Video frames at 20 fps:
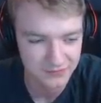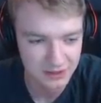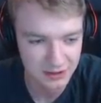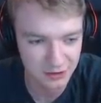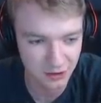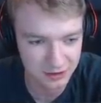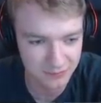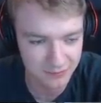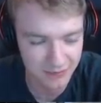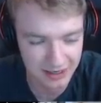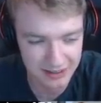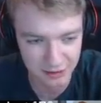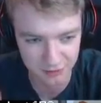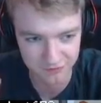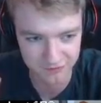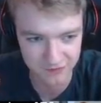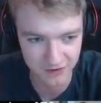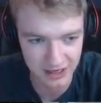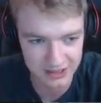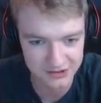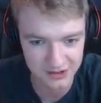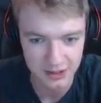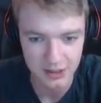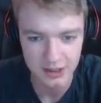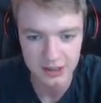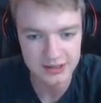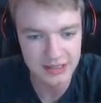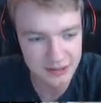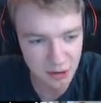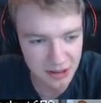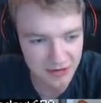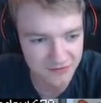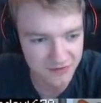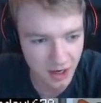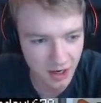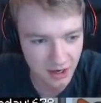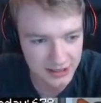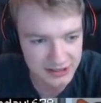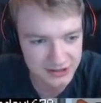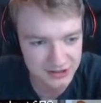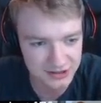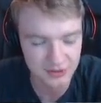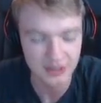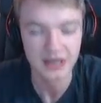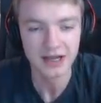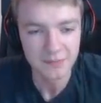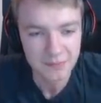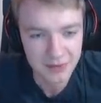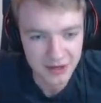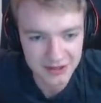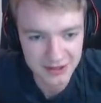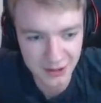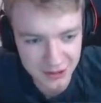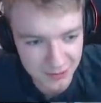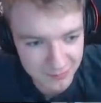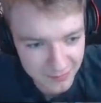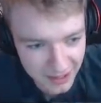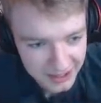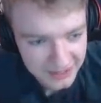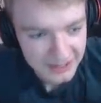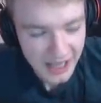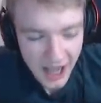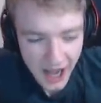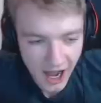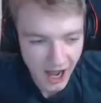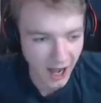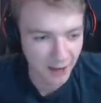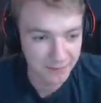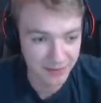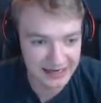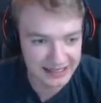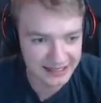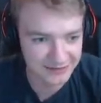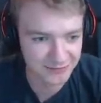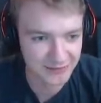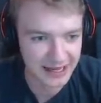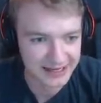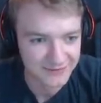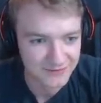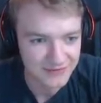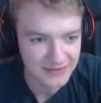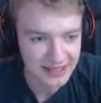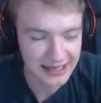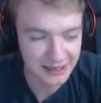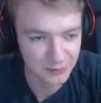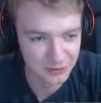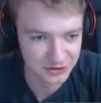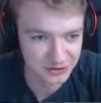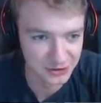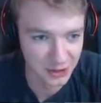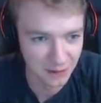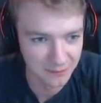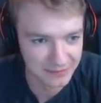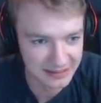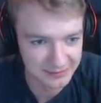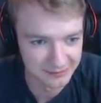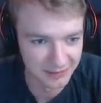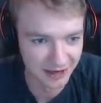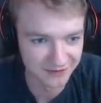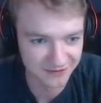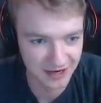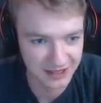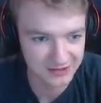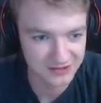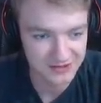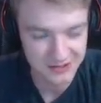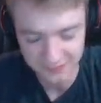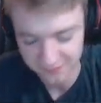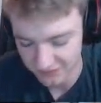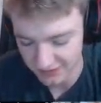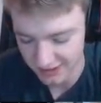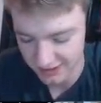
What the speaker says: Look at my little visor. They don't have eyes, dude. But look at believe me, it was not me, my friend.